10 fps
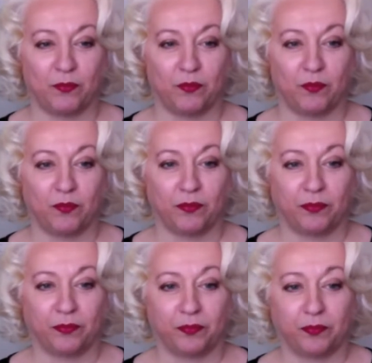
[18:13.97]

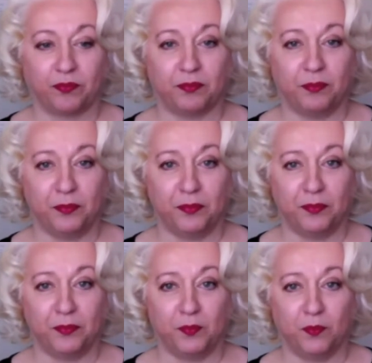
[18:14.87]

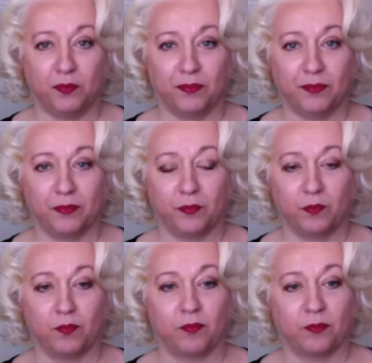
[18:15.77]

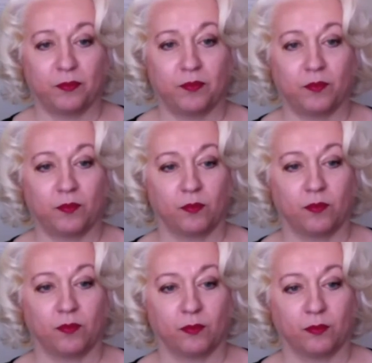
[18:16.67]

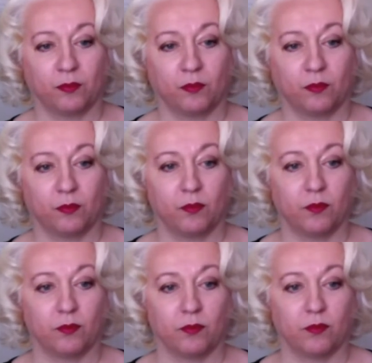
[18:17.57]

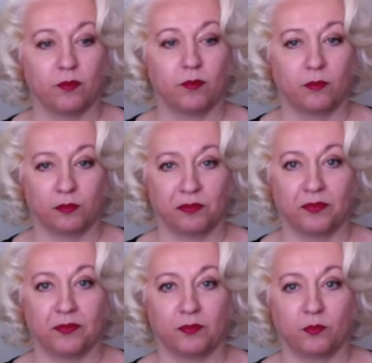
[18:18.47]

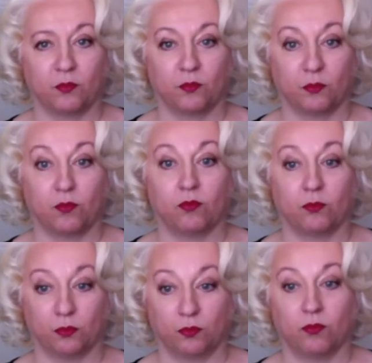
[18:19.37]

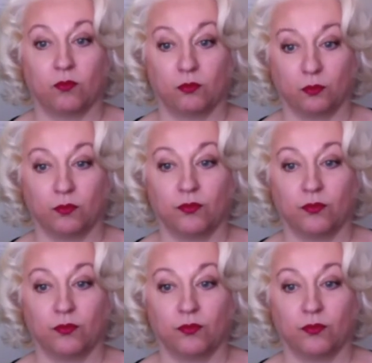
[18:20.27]
No words are spoken by the person on screen.